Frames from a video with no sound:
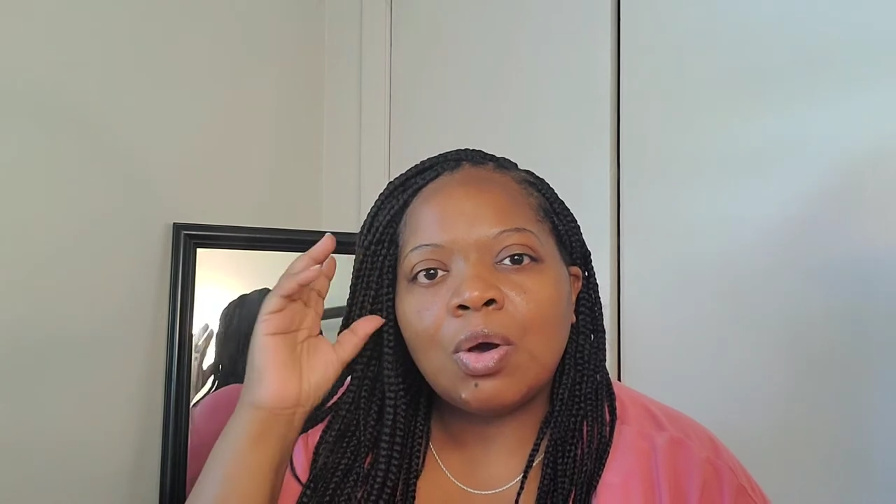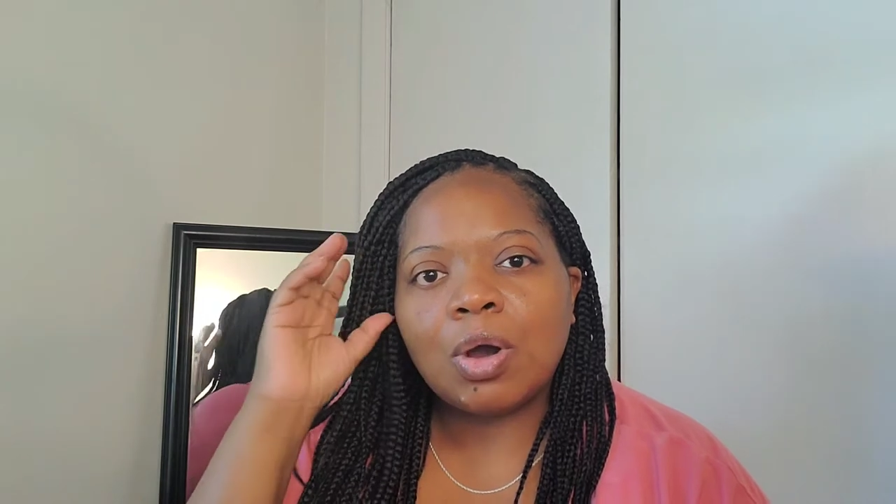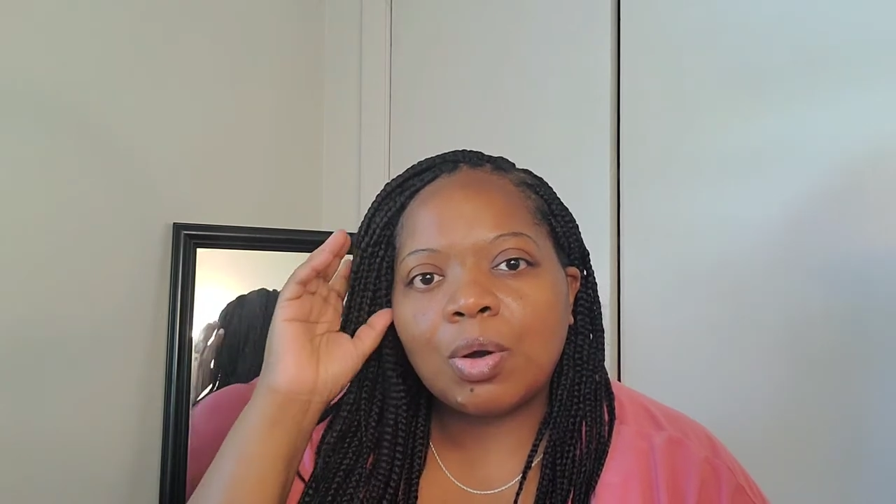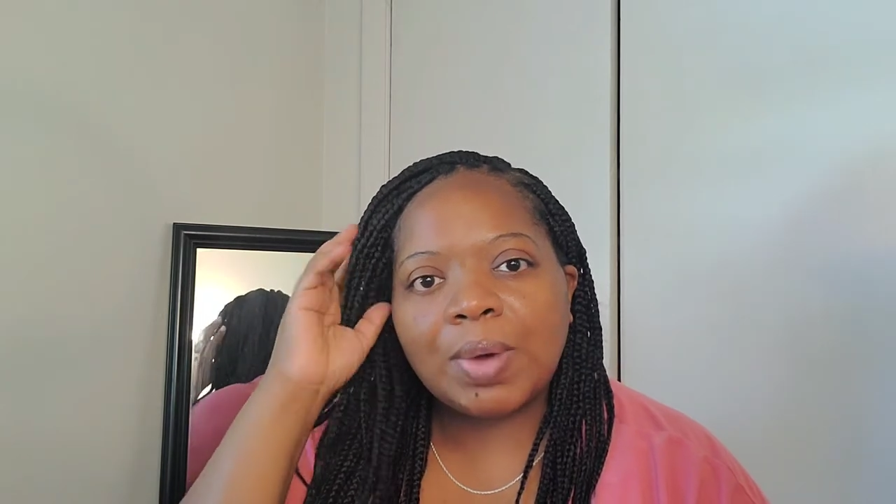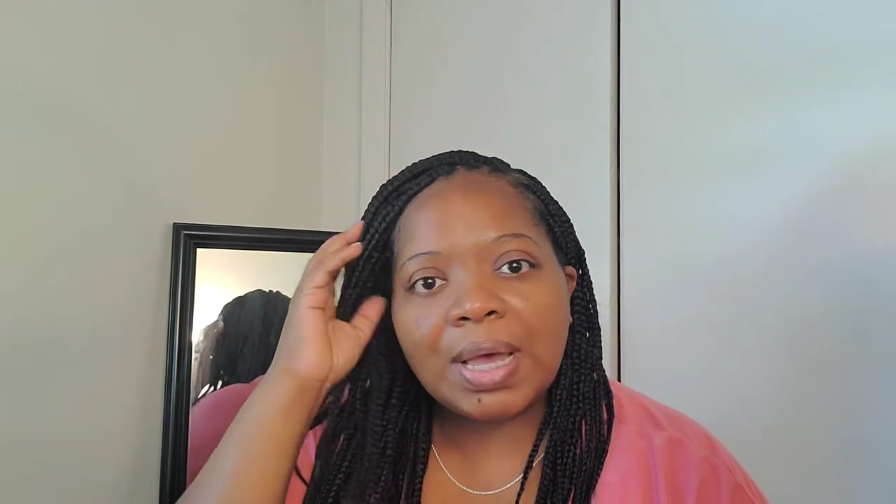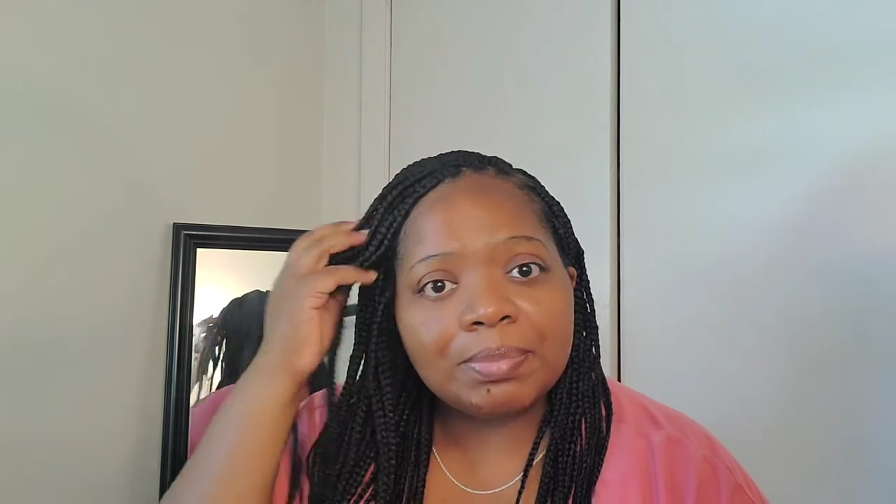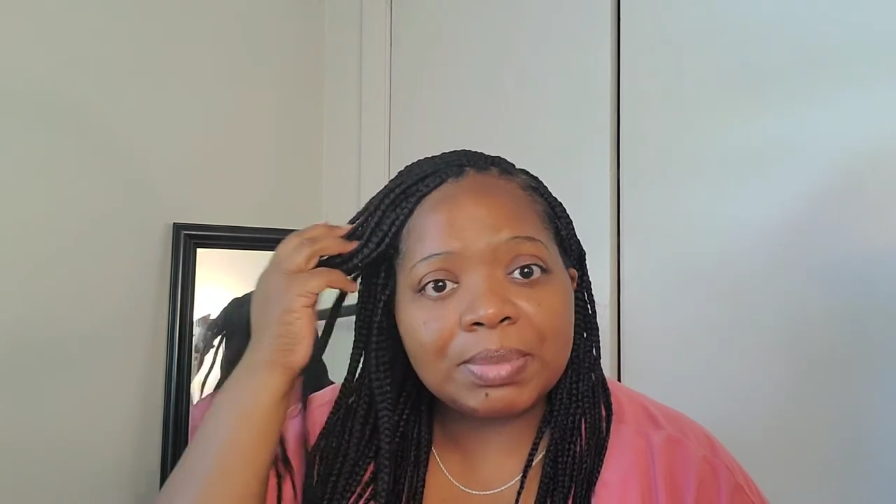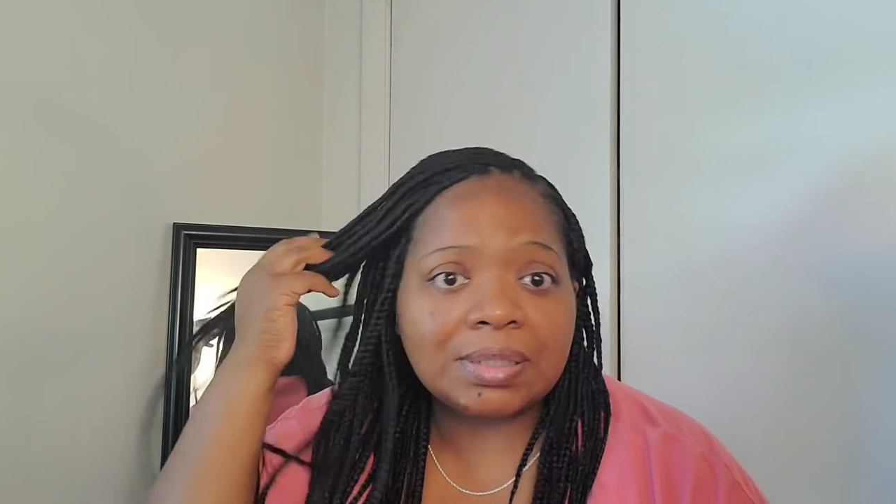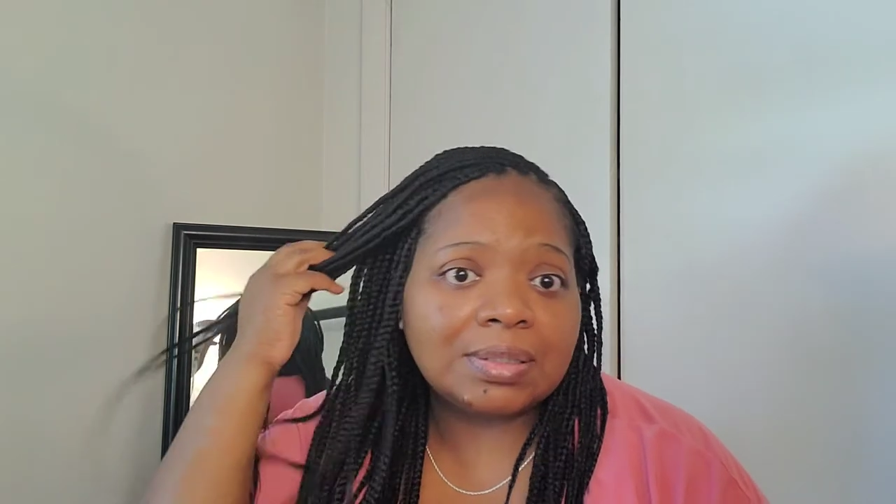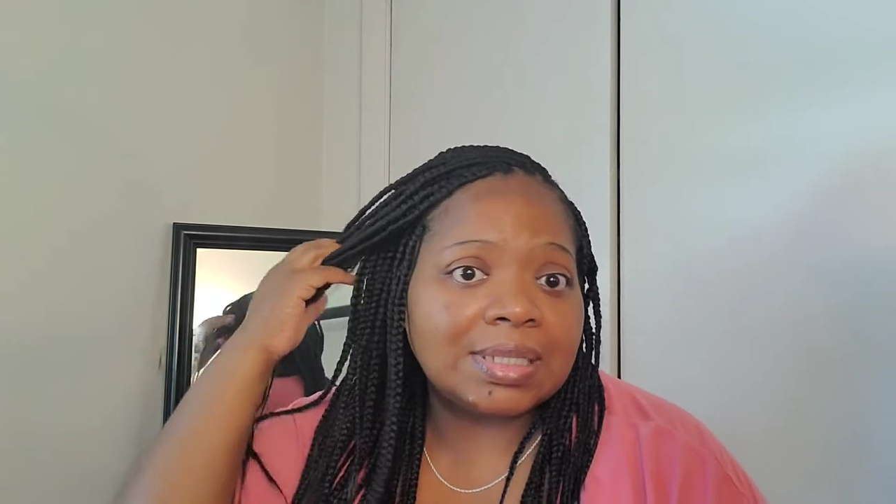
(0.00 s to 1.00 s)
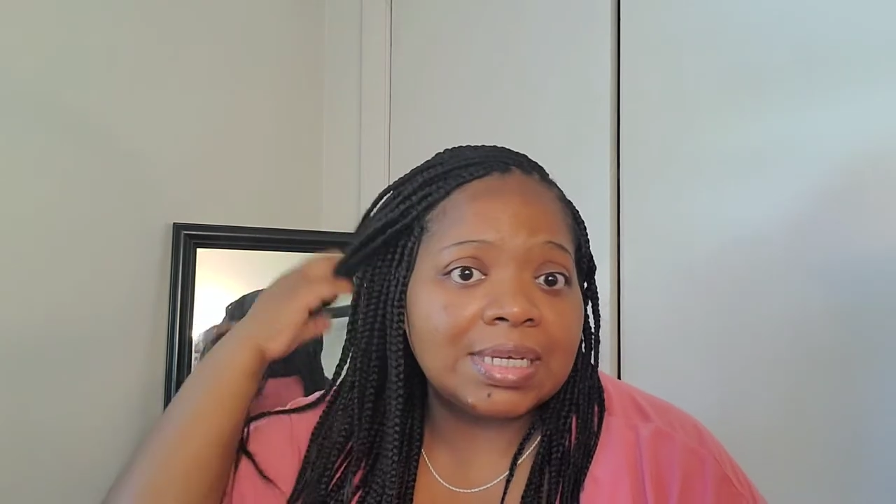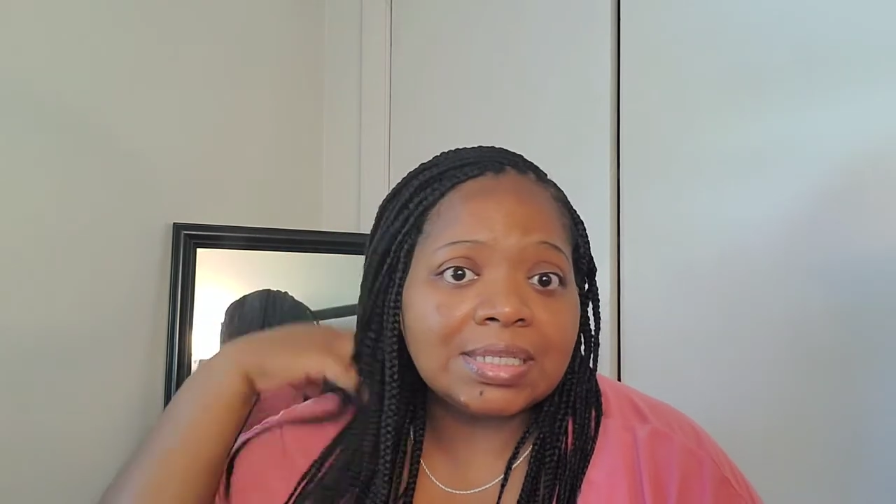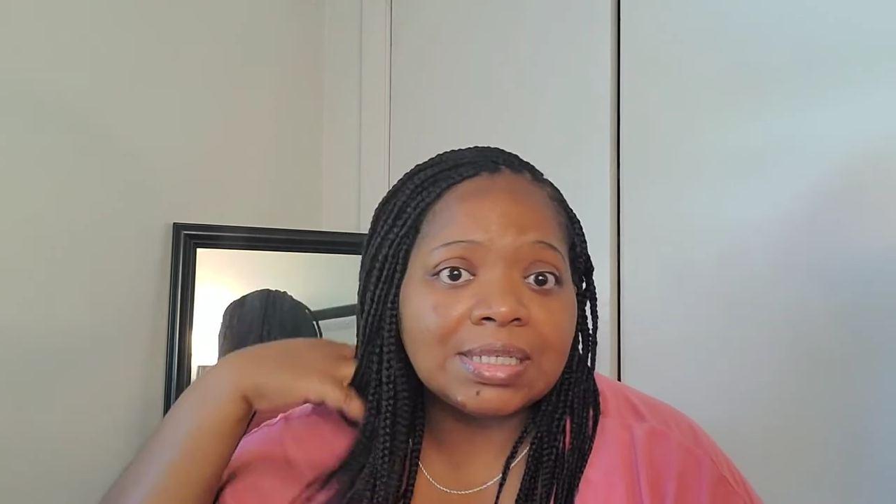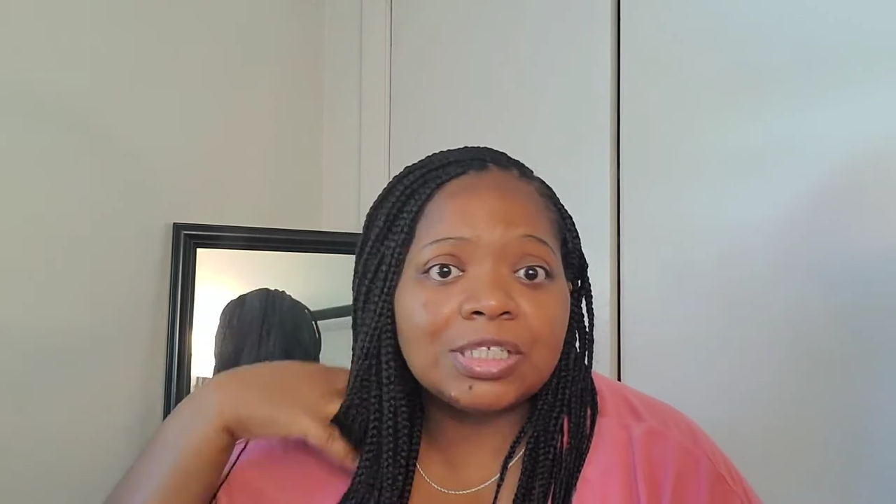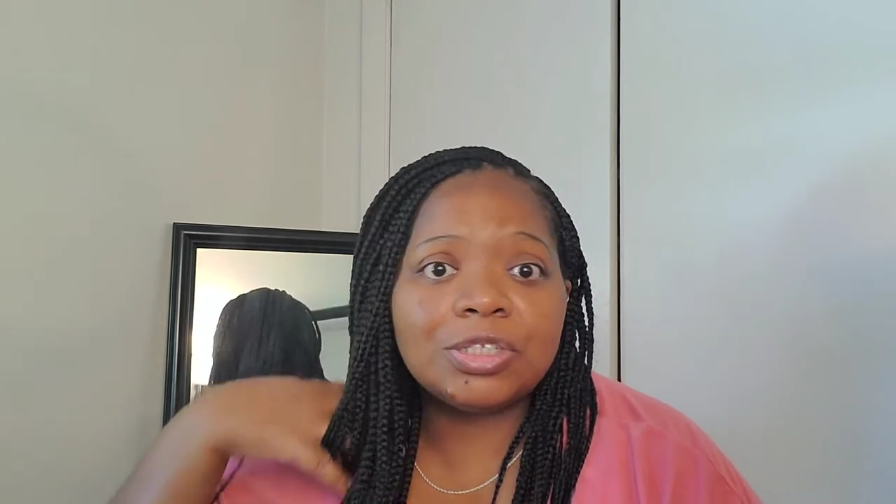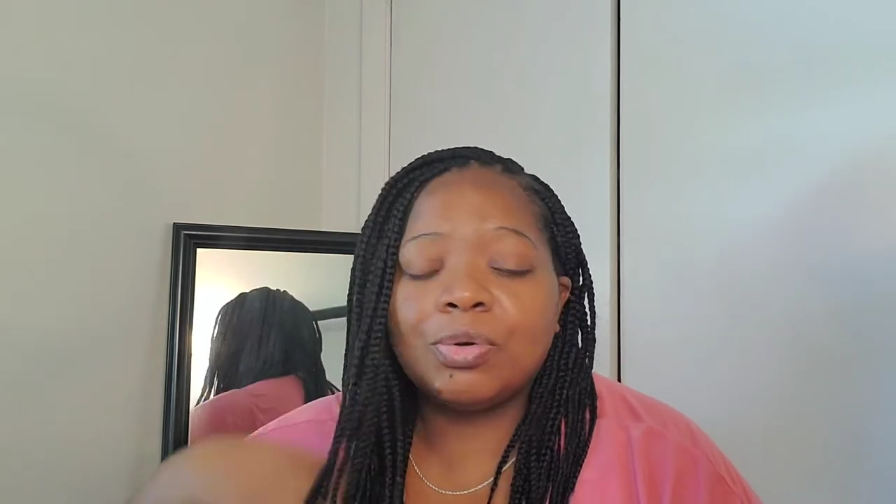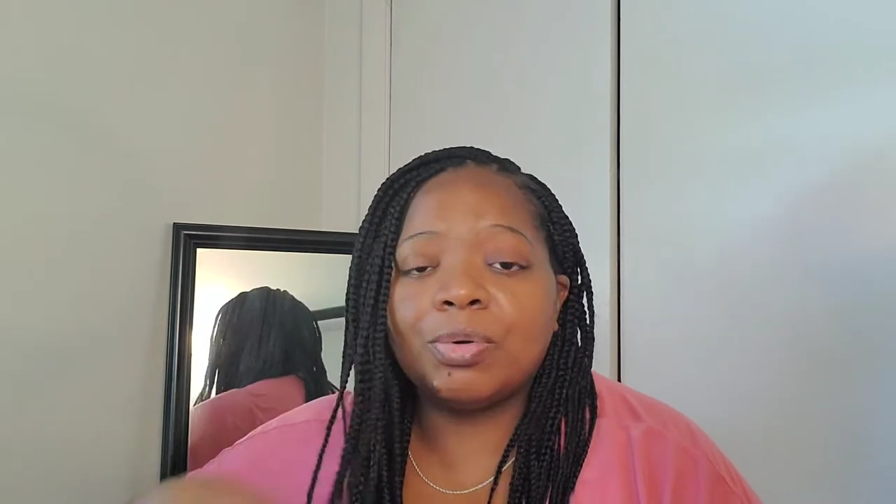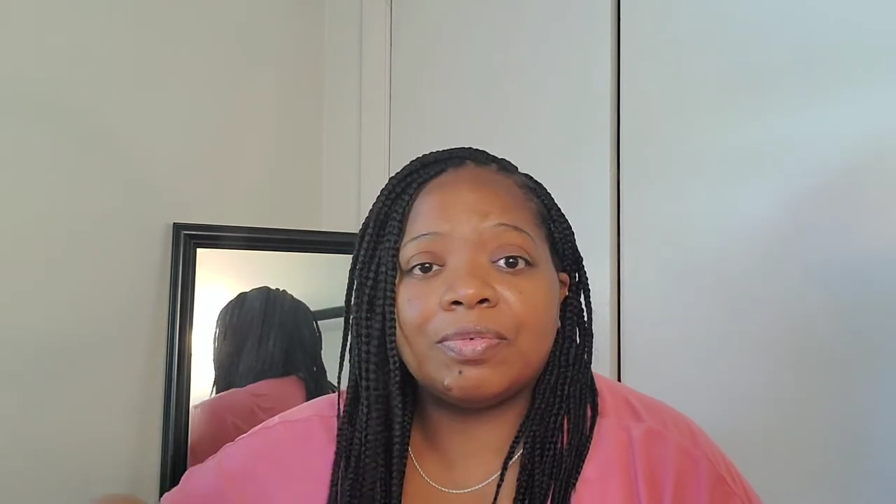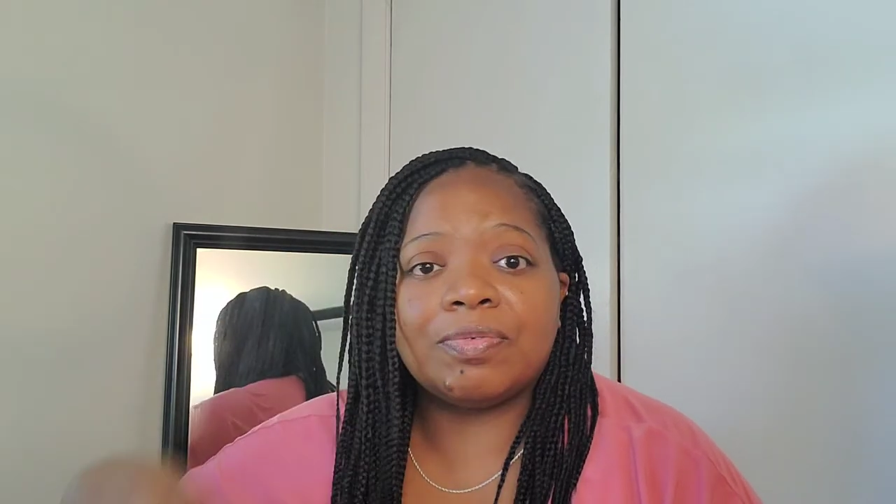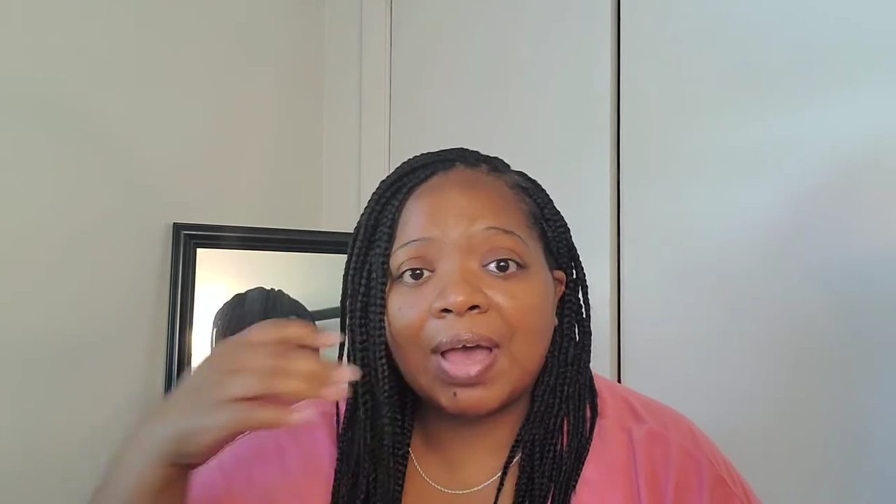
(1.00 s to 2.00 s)
or what, but this is
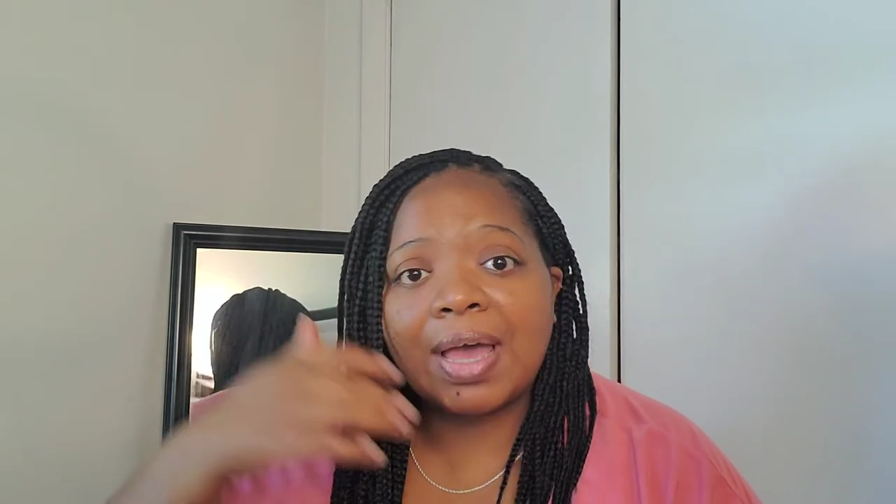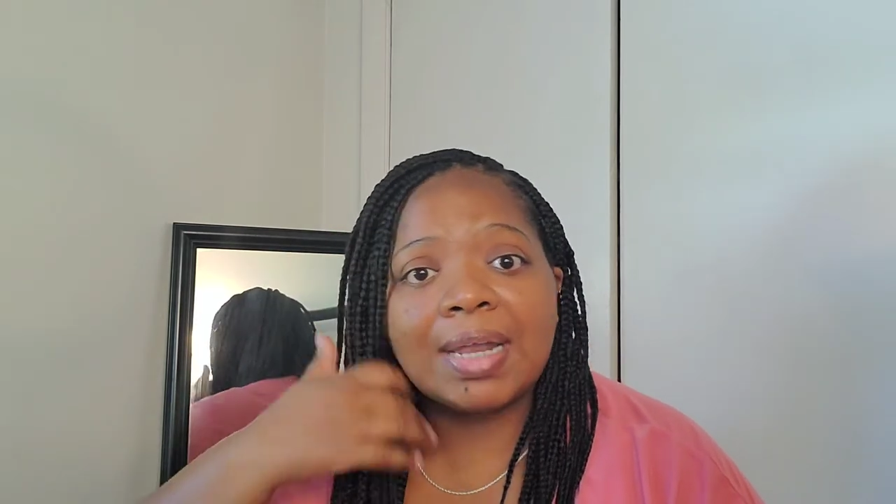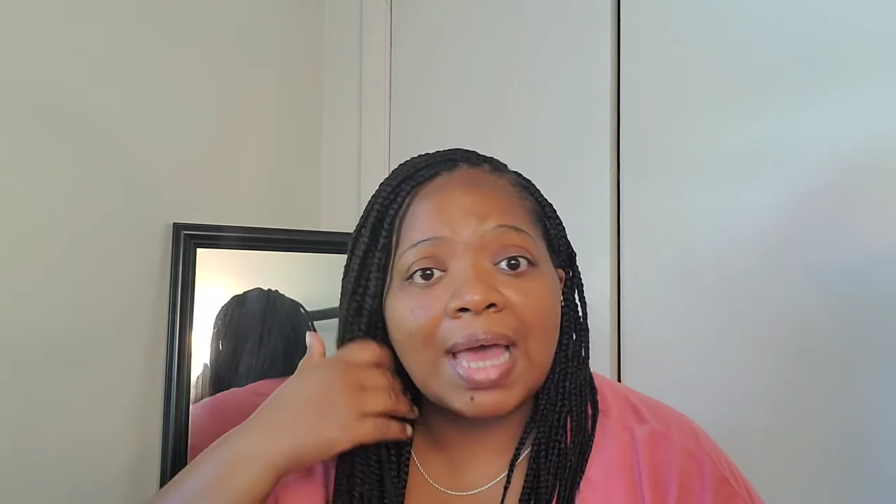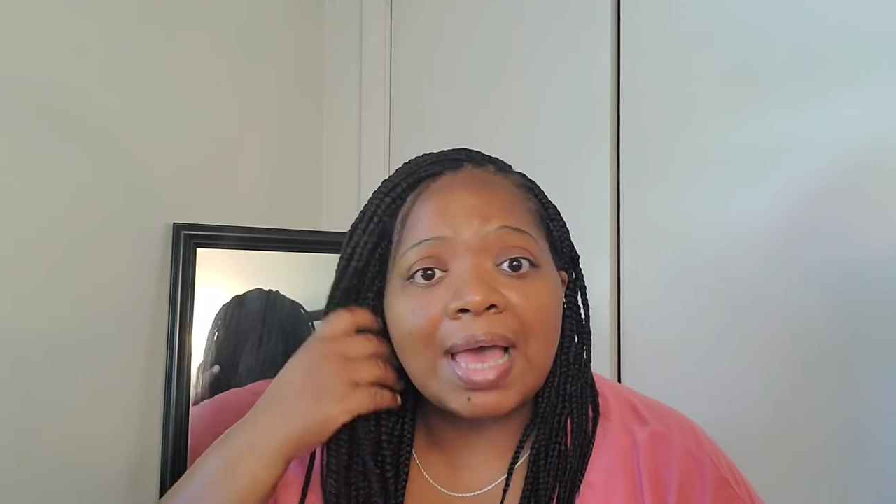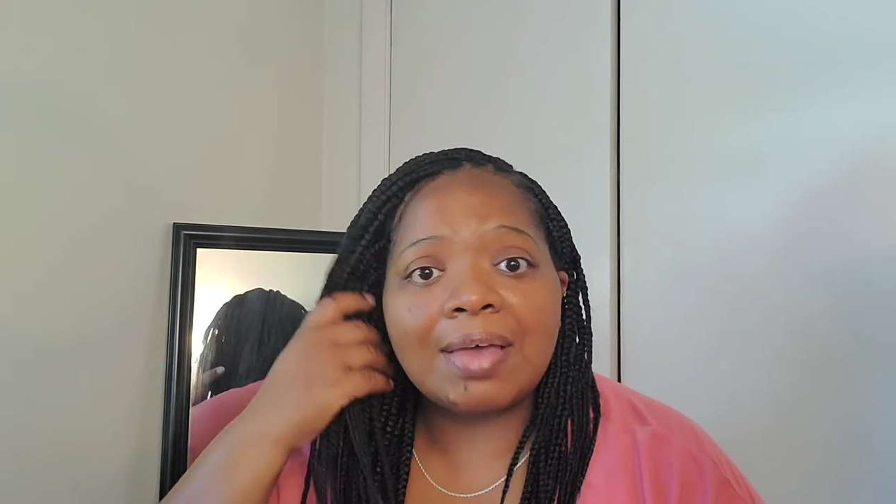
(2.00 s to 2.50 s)
doing fine.